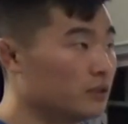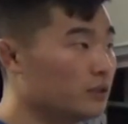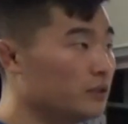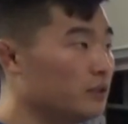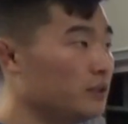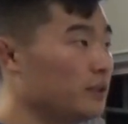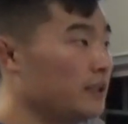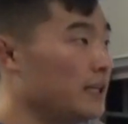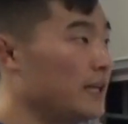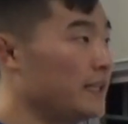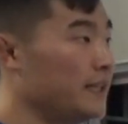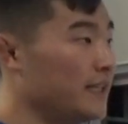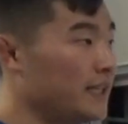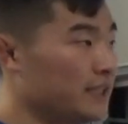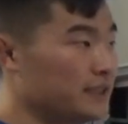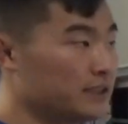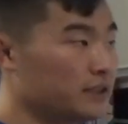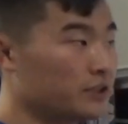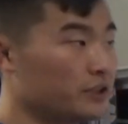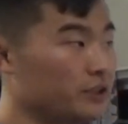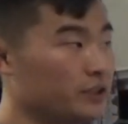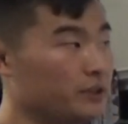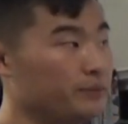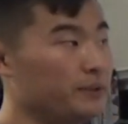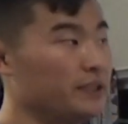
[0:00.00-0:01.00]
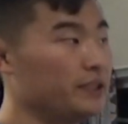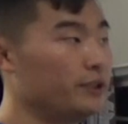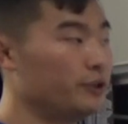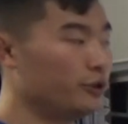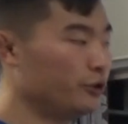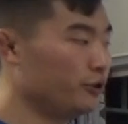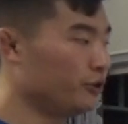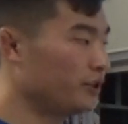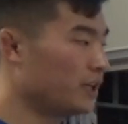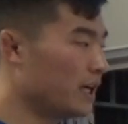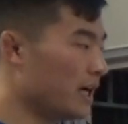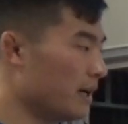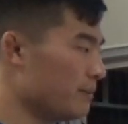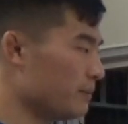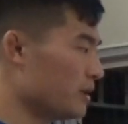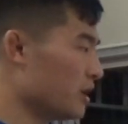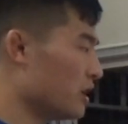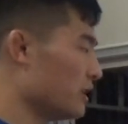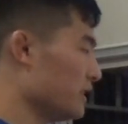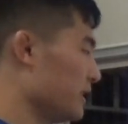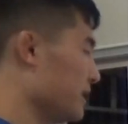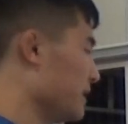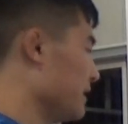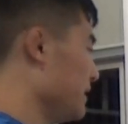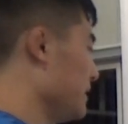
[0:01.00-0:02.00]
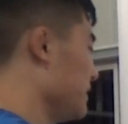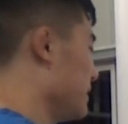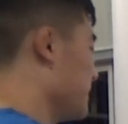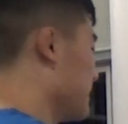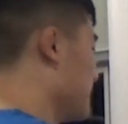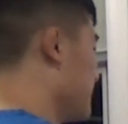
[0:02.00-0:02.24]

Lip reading: And that's going to be 2 time constants.